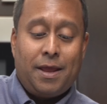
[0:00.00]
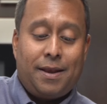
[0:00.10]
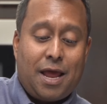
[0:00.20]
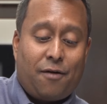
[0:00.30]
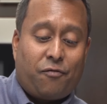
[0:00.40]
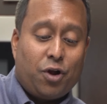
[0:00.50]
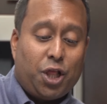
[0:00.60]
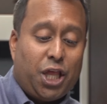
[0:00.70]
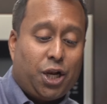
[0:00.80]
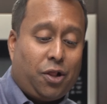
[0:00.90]
Now for a
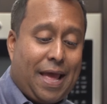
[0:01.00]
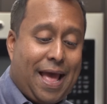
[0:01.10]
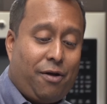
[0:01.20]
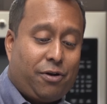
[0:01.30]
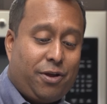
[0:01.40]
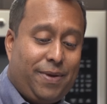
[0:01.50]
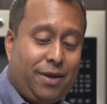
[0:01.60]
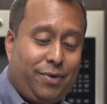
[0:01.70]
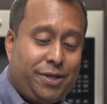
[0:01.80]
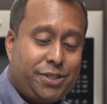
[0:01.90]
little alchemy,
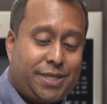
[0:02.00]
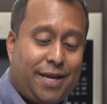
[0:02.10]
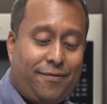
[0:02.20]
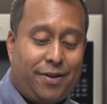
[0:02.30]
we just give it